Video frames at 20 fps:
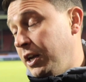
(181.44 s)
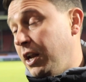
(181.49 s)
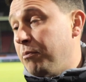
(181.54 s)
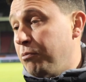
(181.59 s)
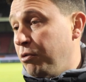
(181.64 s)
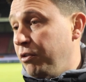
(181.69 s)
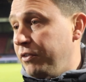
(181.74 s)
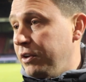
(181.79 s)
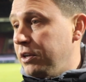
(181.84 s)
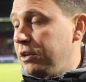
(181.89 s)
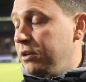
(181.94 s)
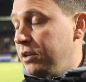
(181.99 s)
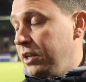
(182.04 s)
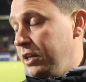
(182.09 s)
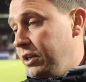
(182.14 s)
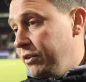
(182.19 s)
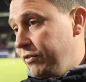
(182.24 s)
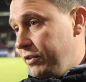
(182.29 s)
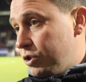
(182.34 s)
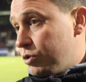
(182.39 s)
a number of
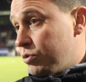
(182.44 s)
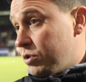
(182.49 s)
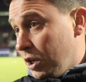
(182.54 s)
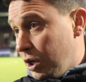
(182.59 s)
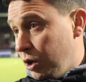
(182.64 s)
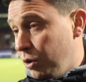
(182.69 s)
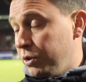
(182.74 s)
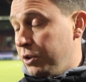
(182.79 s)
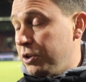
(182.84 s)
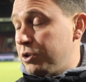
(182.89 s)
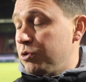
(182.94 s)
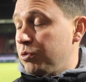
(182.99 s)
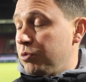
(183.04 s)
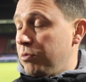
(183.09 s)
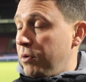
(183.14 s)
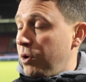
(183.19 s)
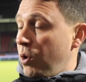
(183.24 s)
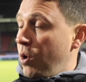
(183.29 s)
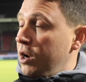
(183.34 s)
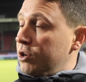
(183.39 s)
individuals including
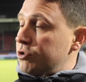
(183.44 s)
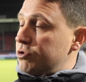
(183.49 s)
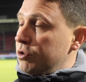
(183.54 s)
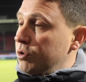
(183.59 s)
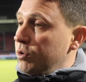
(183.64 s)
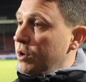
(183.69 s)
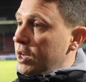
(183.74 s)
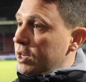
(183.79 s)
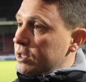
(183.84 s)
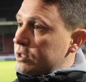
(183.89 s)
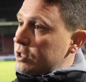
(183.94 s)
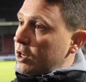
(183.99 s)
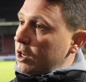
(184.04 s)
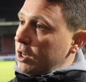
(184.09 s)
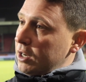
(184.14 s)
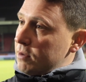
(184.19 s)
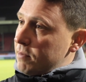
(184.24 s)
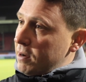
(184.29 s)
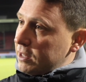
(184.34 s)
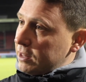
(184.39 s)
Jordan Maguire Drew
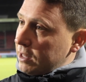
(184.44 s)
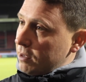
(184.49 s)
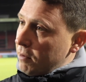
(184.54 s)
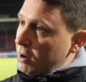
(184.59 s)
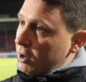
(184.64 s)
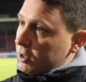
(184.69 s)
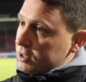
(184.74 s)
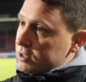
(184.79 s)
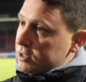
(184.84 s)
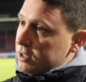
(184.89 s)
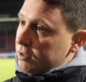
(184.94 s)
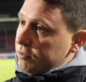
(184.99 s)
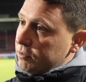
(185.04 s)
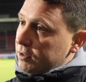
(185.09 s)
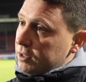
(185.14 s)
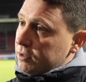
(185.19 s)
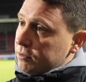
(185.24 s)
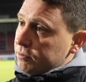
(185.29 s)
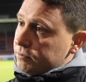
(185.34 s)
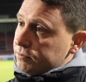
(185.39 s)
certainly made their mark this
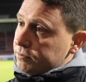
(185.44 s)
evening.